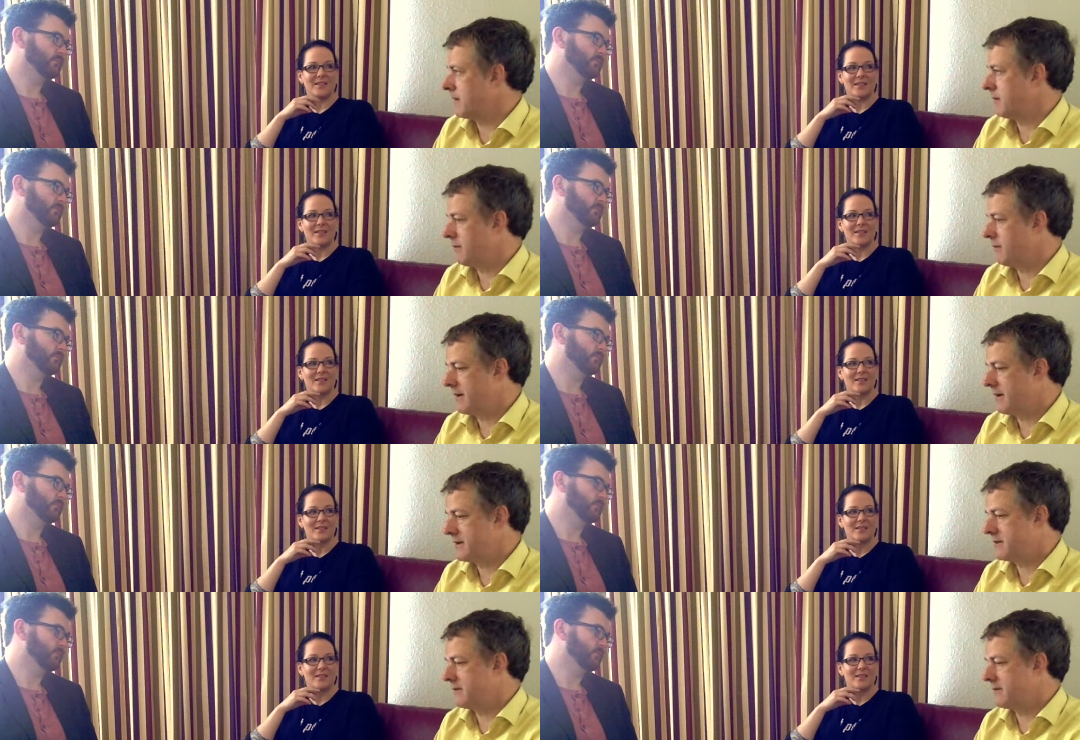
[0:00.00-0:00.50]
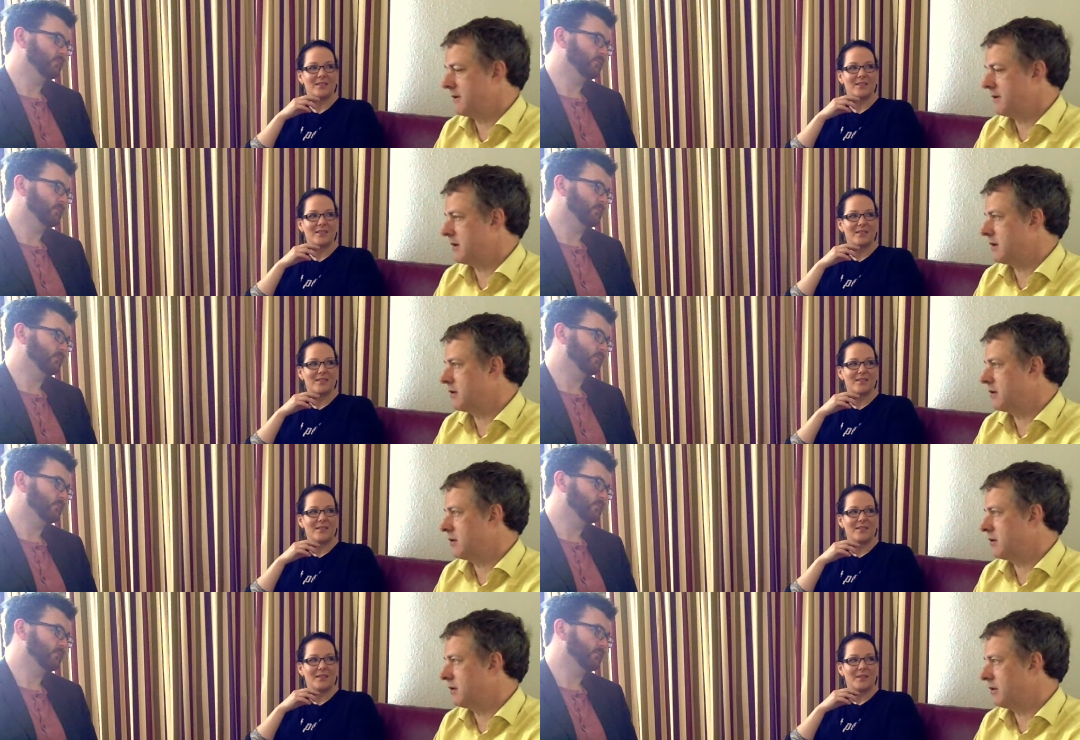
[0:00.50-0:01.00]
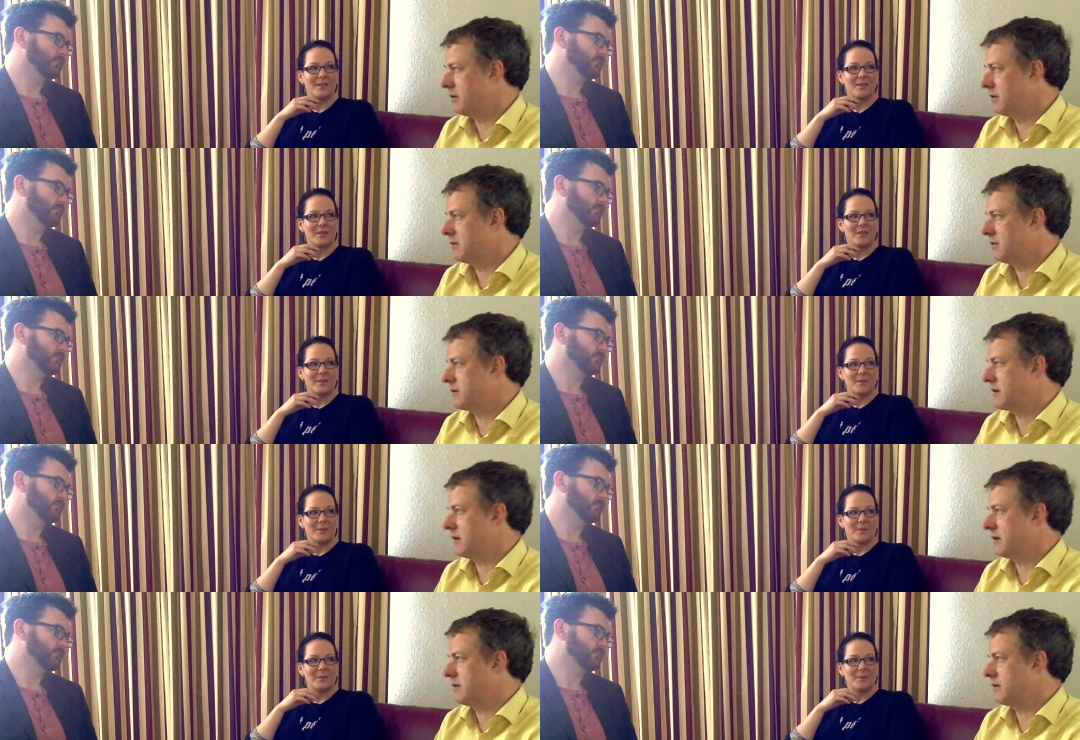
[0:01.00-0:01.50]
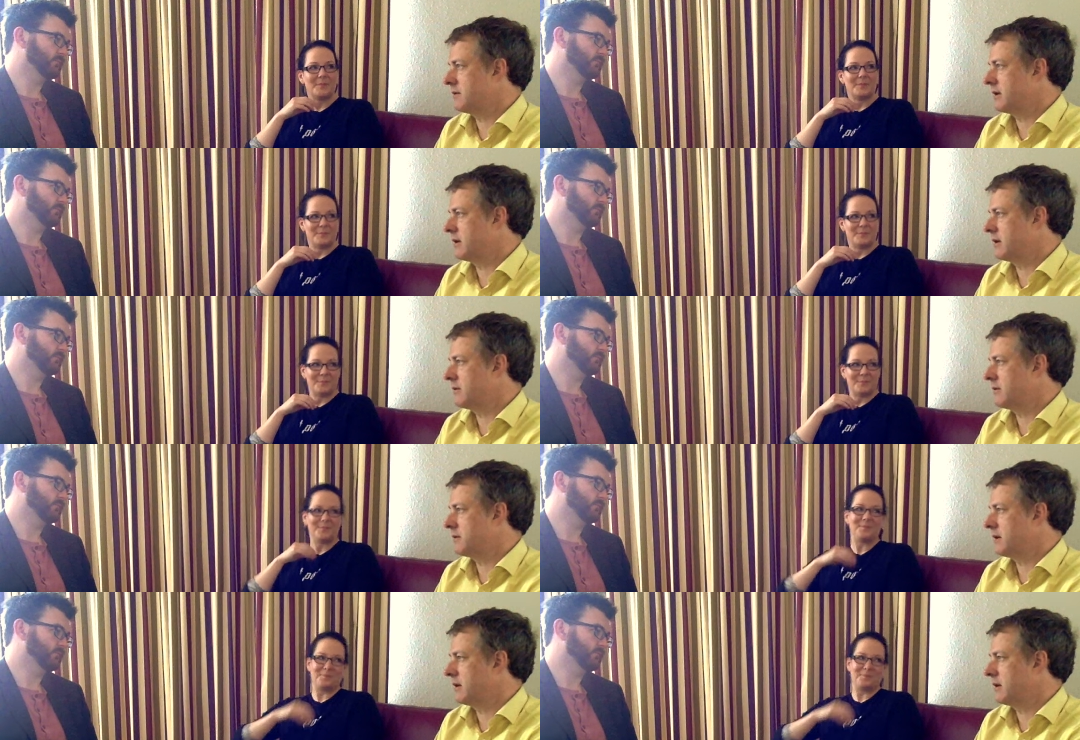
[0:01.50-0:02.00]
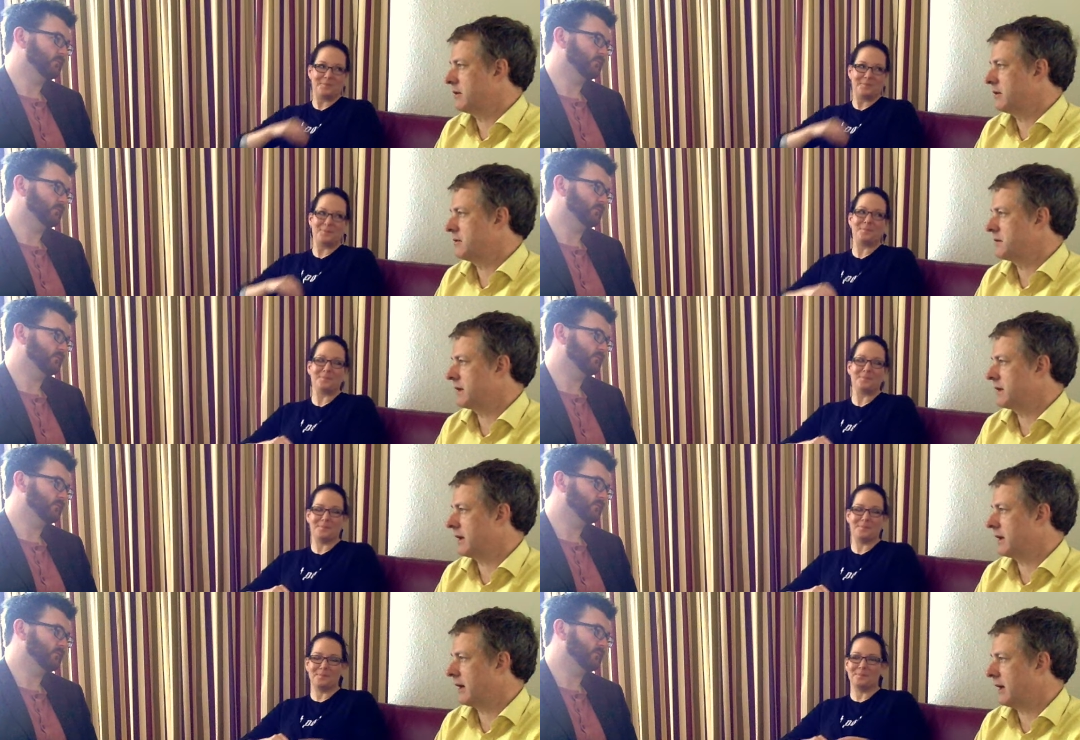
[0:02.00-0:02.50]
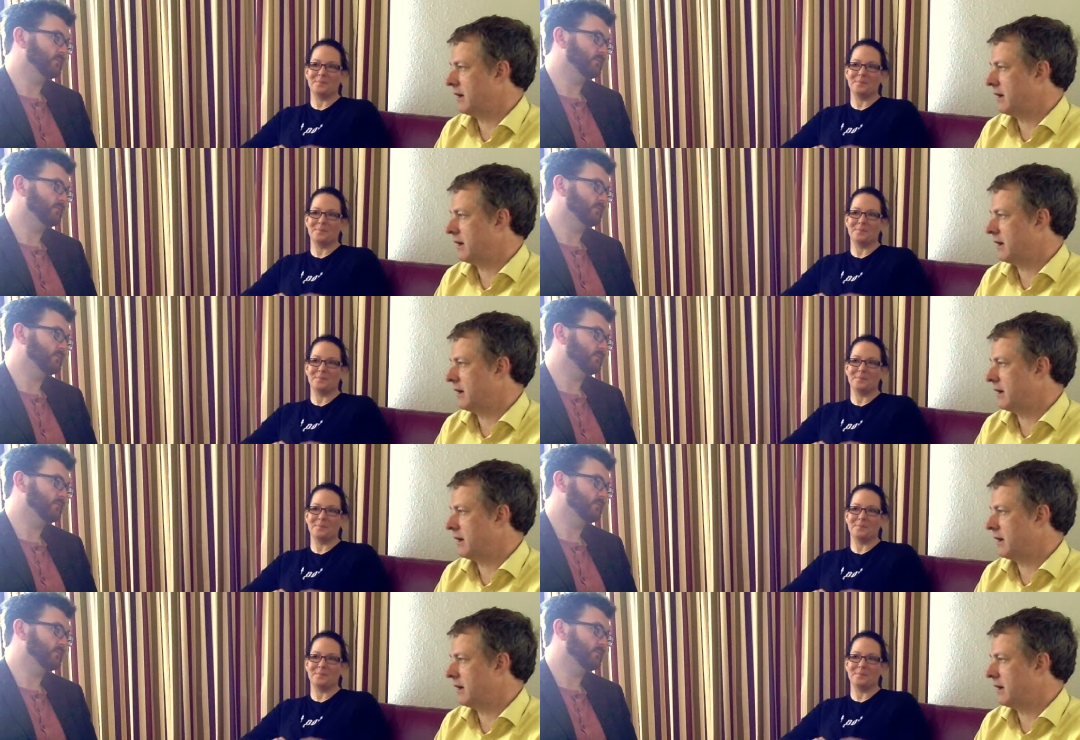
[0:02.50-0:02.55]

Speaker 1: then the rest of the year you're losing, losing, losing, losing,